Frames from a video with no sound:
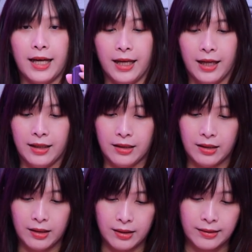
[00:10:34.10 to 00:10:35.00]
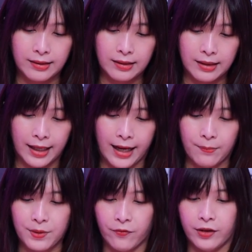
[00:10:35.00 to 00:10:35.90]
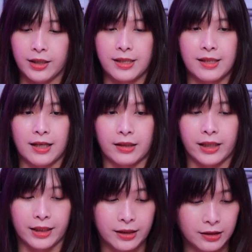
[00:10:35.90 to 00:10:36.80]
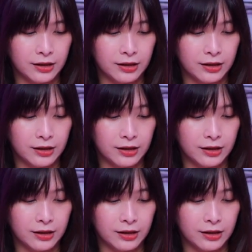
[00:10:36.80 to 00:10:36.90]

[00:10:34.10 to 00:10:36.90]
And that helps fit it snugly.